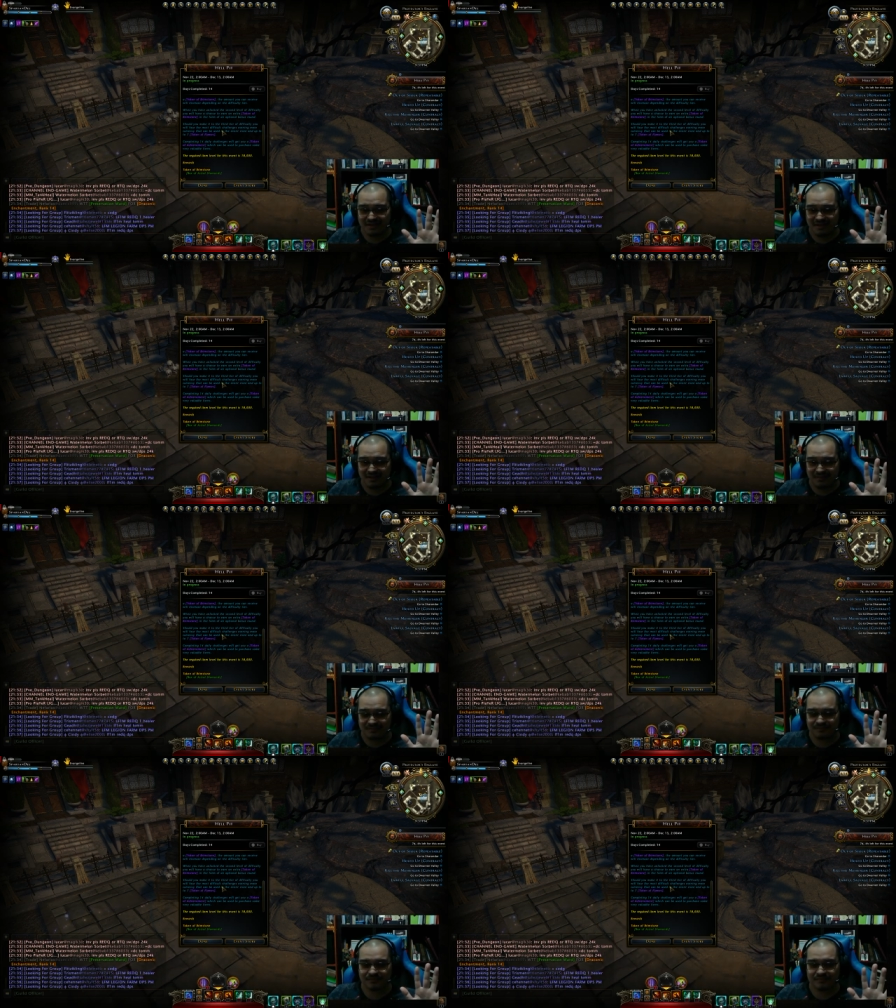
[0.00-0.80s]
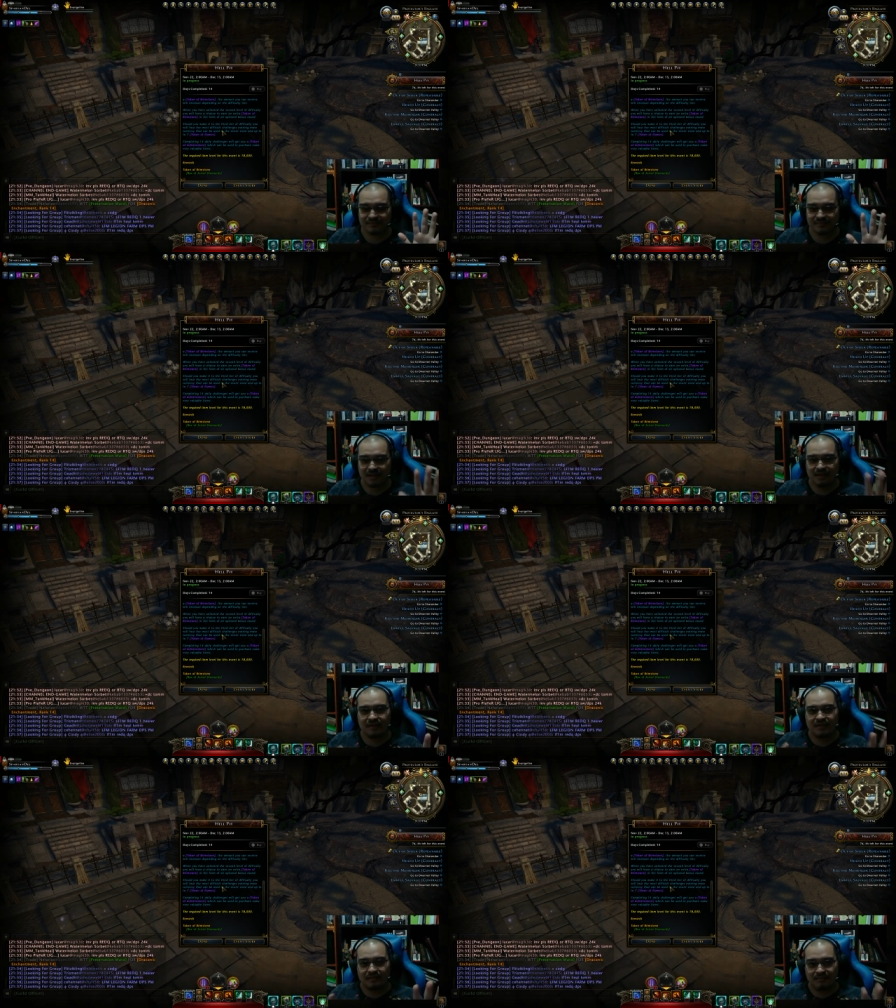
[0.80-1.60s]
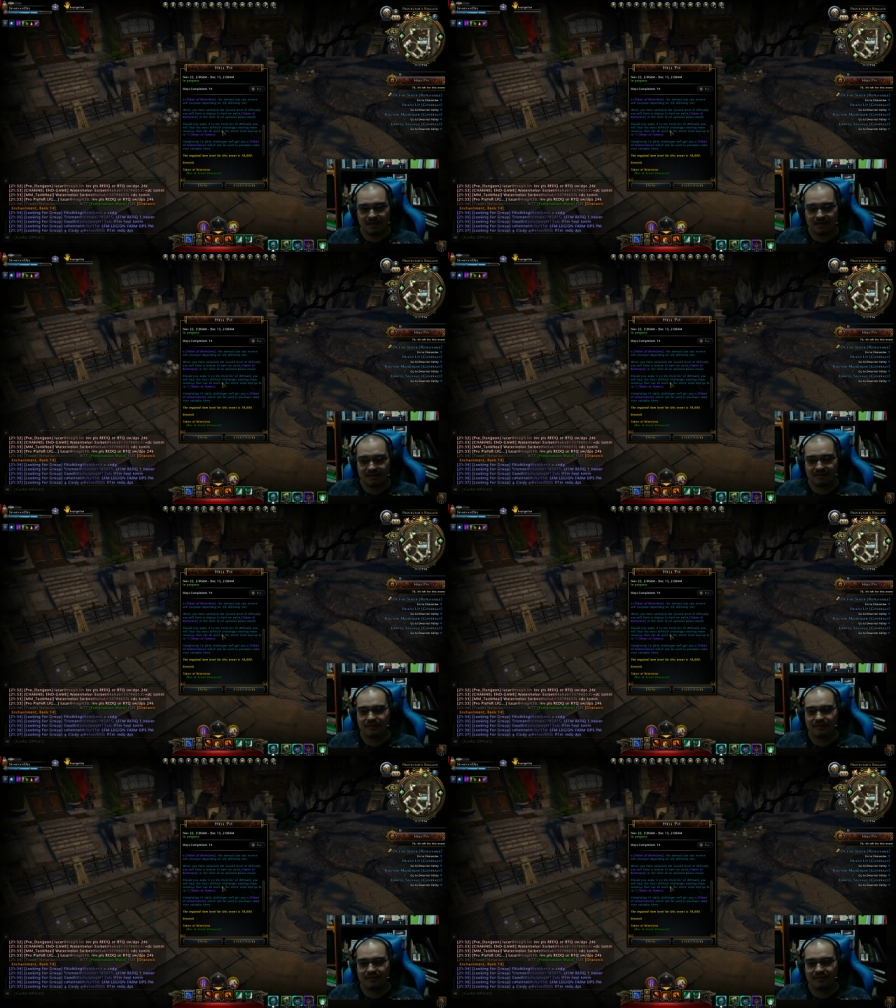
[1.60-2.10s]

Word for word: Um, but